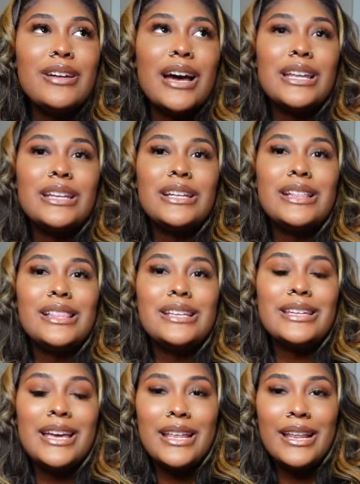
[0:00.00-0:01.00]
rotted it the
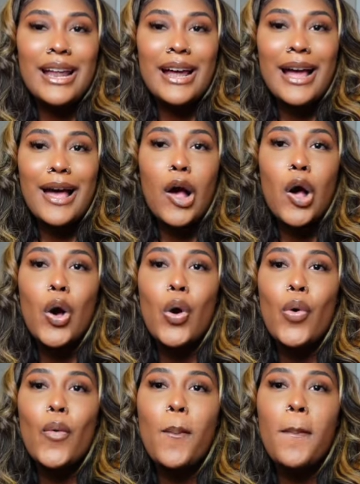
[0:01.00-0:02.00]
day that I got
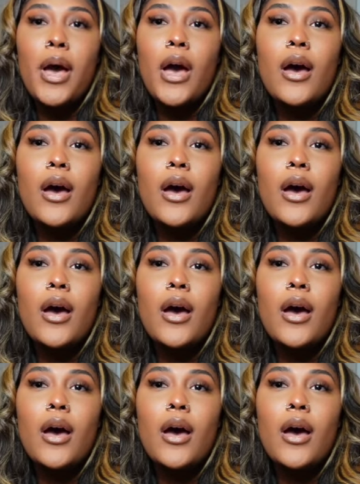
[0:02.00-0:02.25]
home.